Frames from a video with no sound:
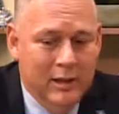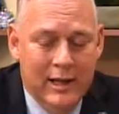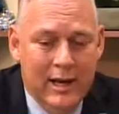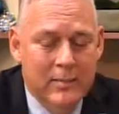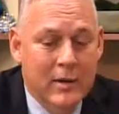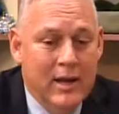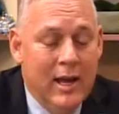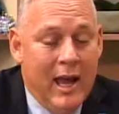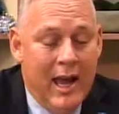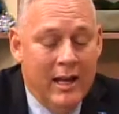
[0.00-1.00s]
Okay,
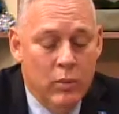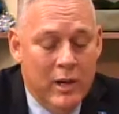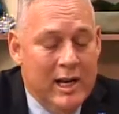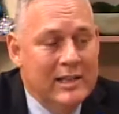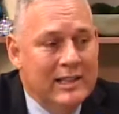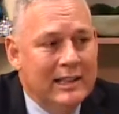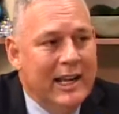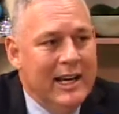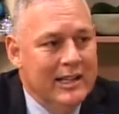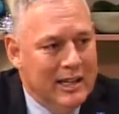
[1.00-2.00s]
and we had
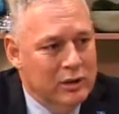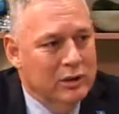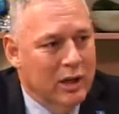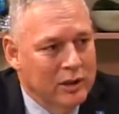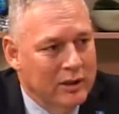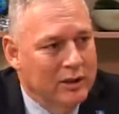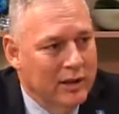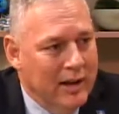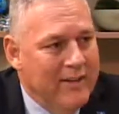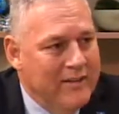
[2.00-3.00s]
delayed the introduction
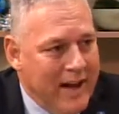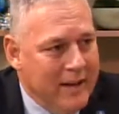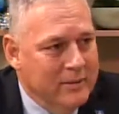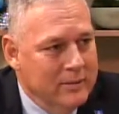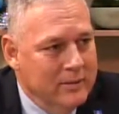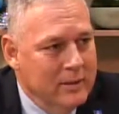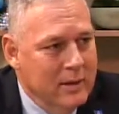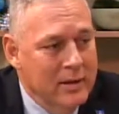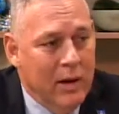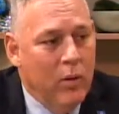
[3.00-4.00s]
of that.
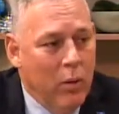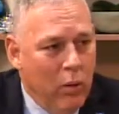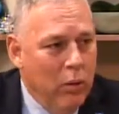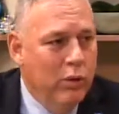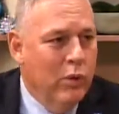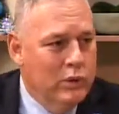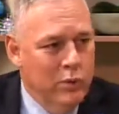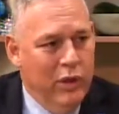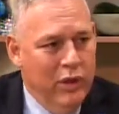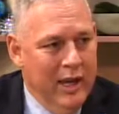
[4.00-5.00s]
Now, all those
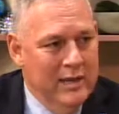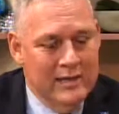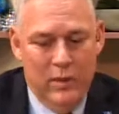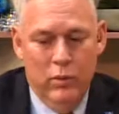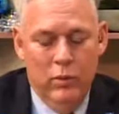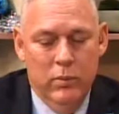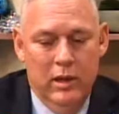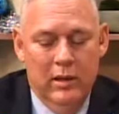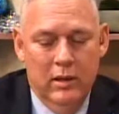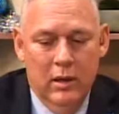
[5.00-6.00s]
were things that were
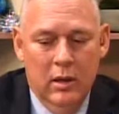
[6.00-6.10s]
being